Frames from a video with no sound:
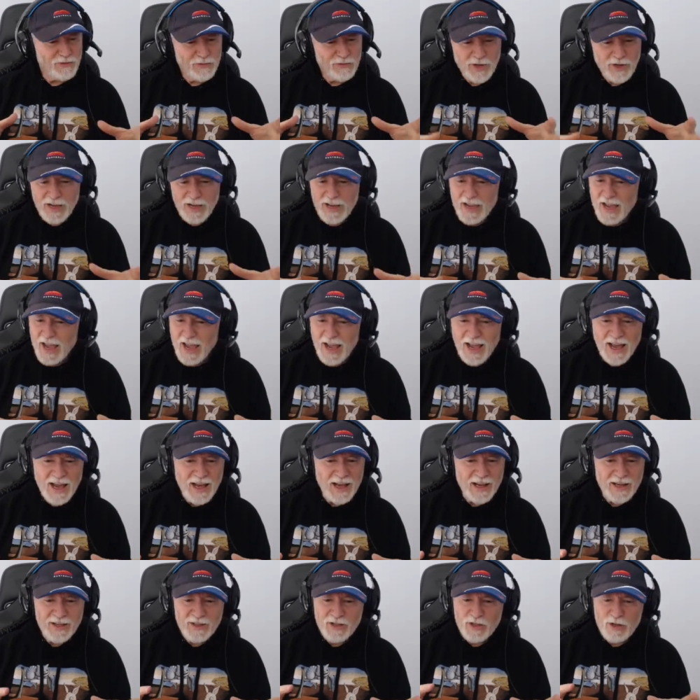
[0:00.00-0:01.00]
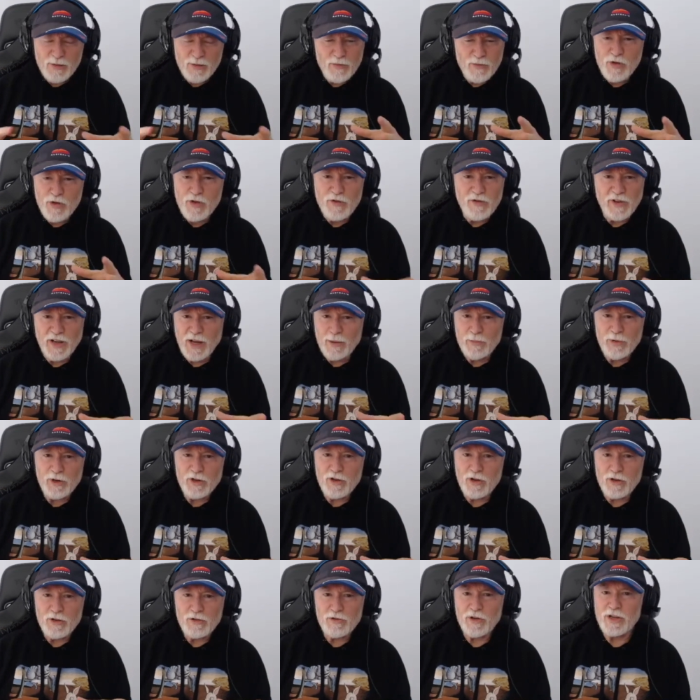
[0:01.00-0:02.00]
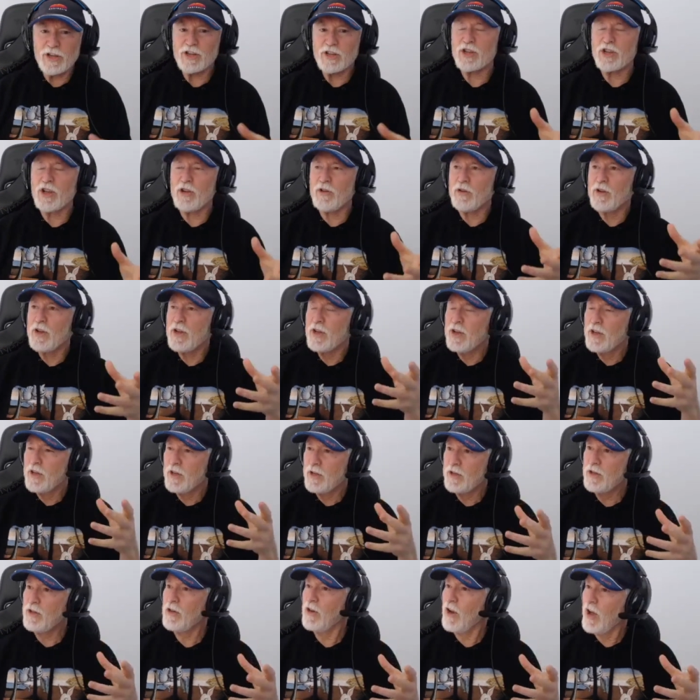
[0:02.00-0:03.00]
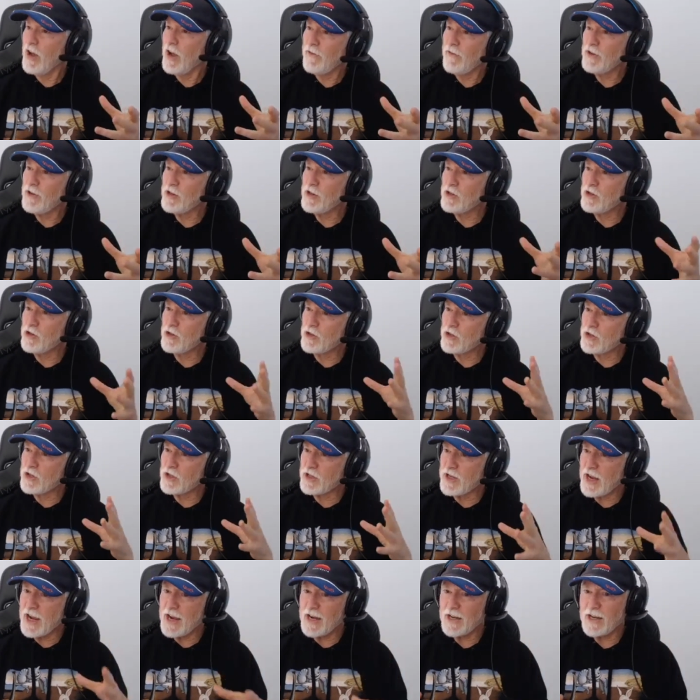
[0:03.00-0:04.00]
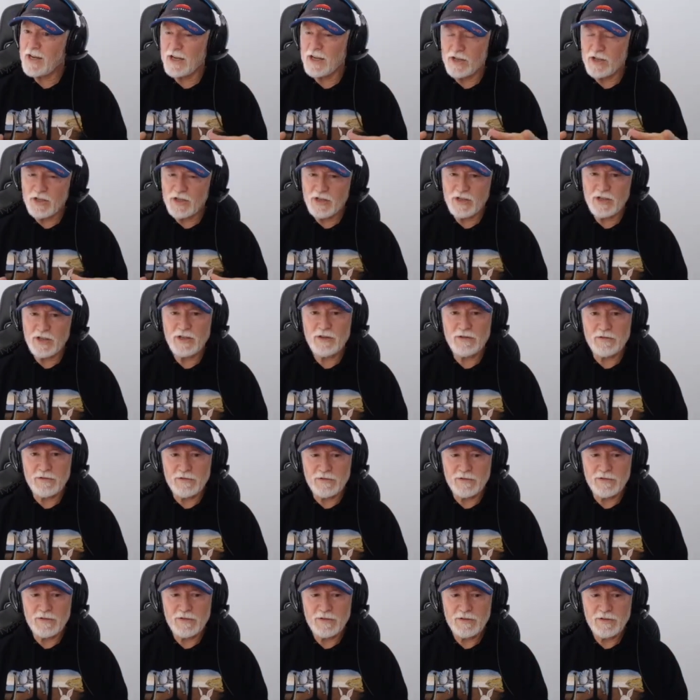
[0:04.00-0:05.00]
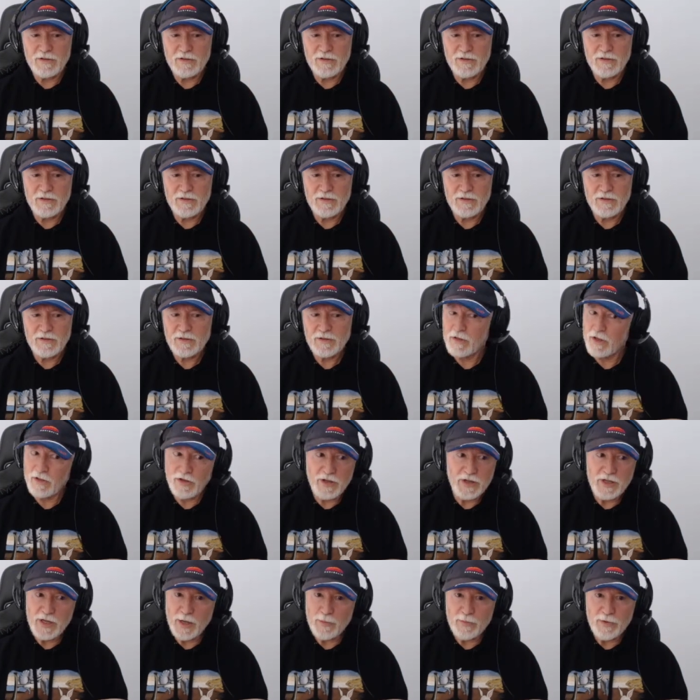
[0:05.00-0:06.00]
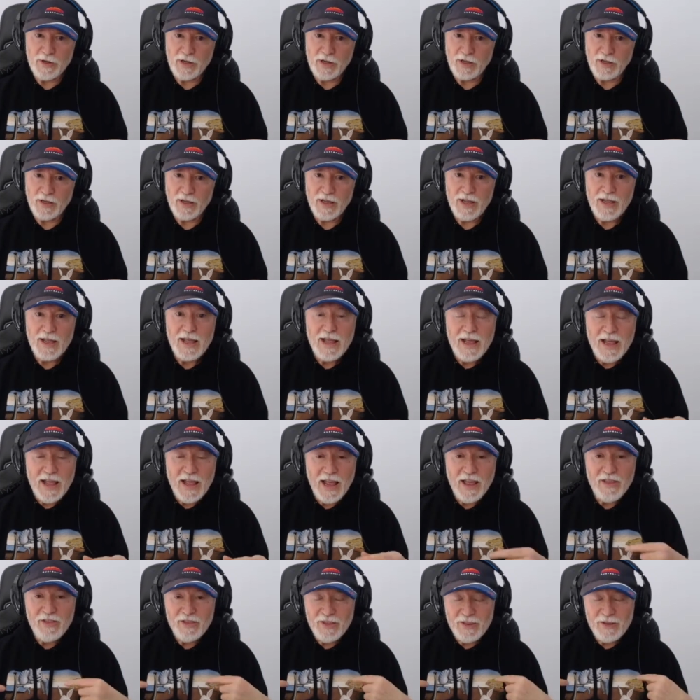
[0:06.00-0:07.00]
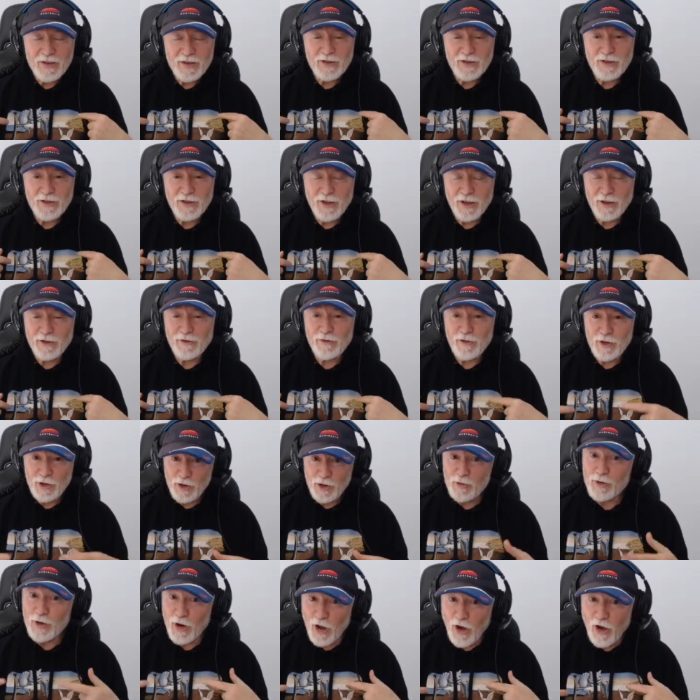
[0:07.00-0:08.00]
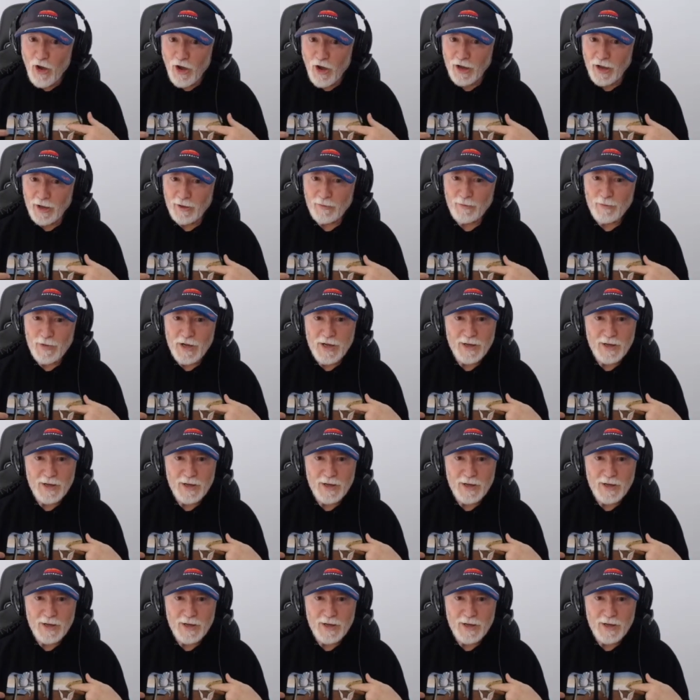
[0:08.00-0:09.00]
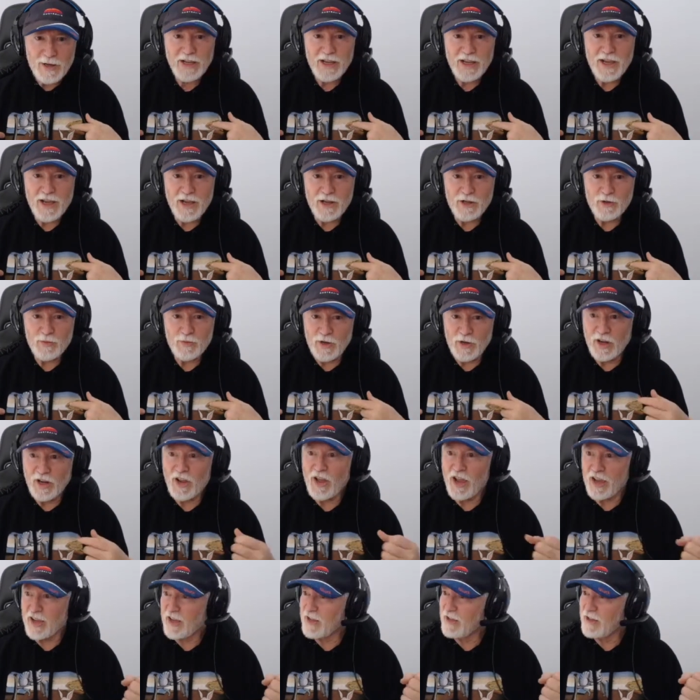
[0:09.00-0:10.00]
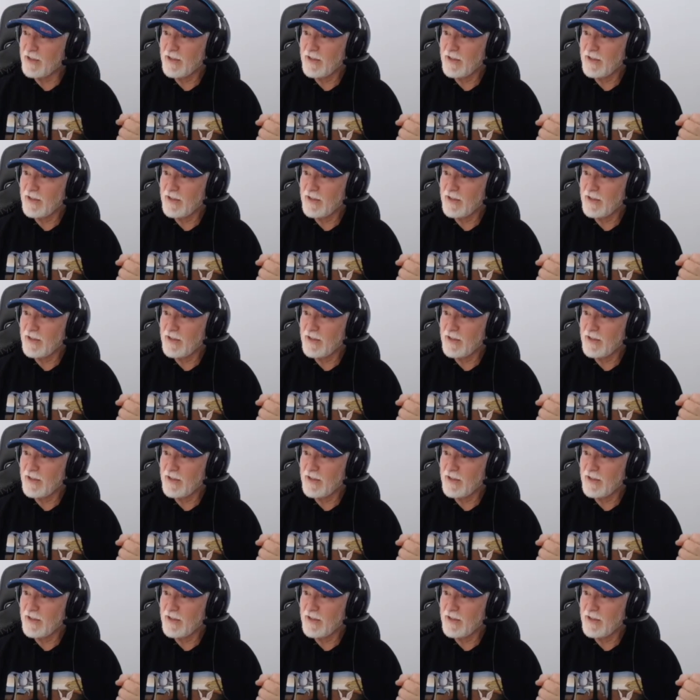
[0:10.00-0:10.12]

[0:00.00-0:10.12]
really hard to move a lump of concrete. So your life is just standing still. Nothing's happening. And like for you and I, we're we're Leos. We're like,